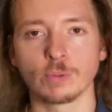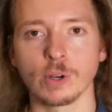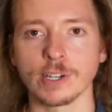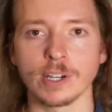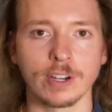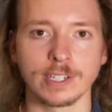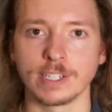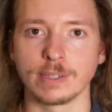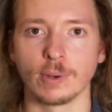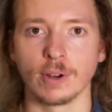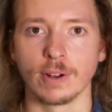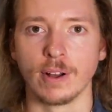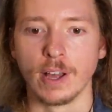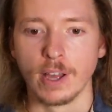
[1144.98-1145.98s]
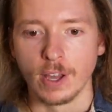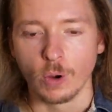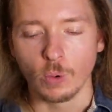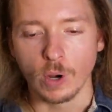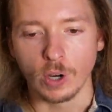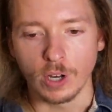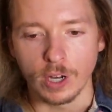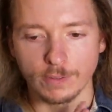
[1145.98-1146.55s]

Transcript: to work hard anymore. Well,